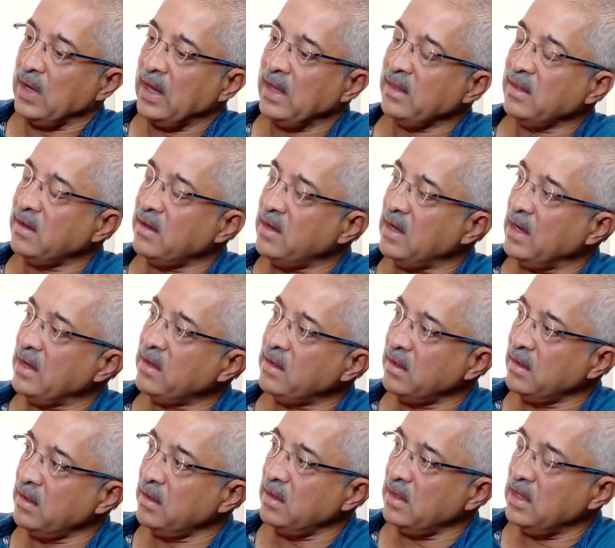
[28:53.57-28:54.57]
in the
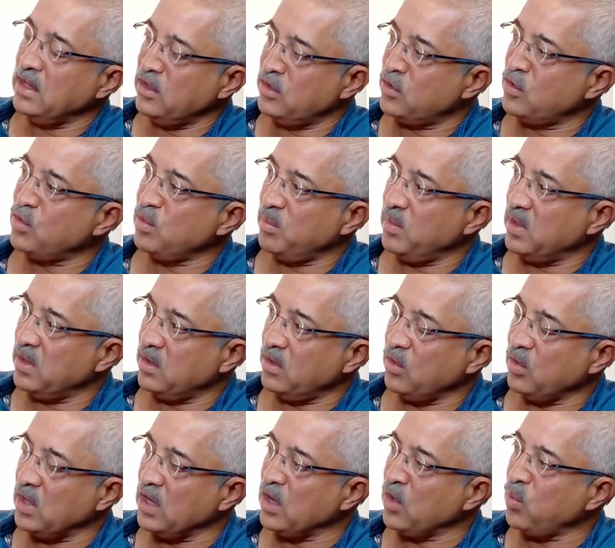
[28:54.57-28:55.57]
dental instrument,
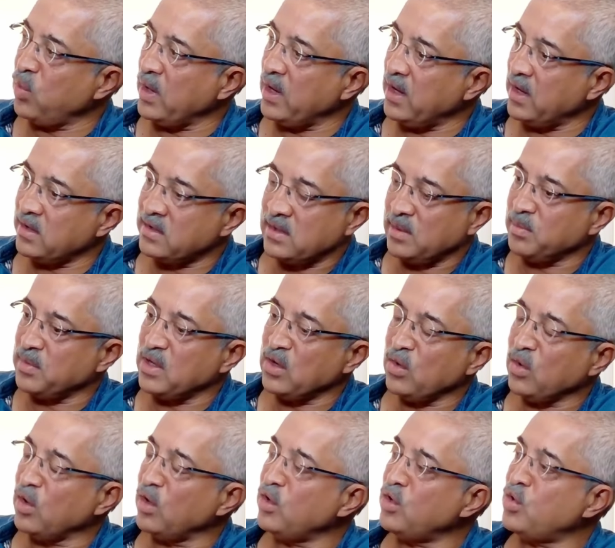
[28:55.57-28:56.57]
you require
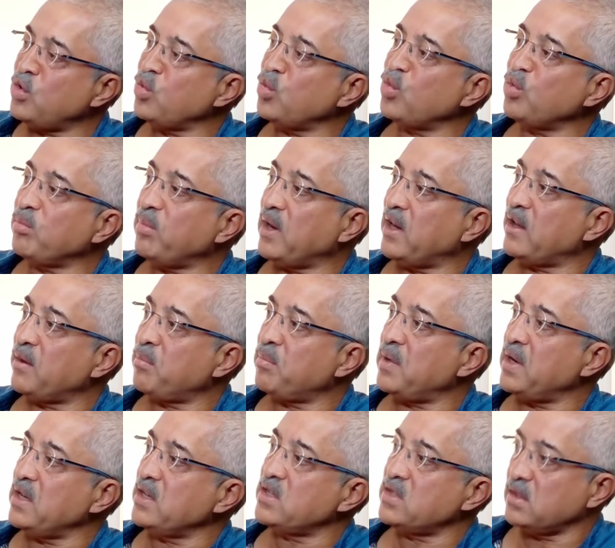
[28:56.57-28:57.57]
something called 2-bar
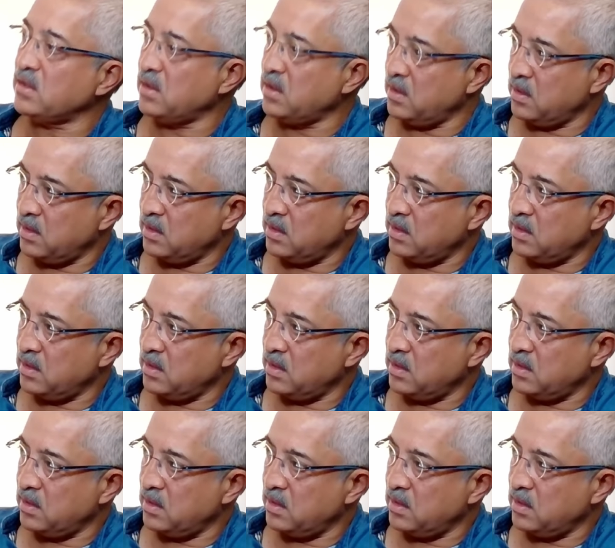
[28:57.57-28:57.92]
pressure